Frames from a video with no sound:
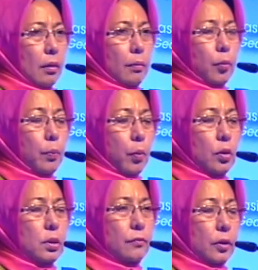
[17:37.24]

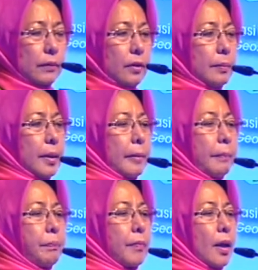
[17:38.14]
proposed for development.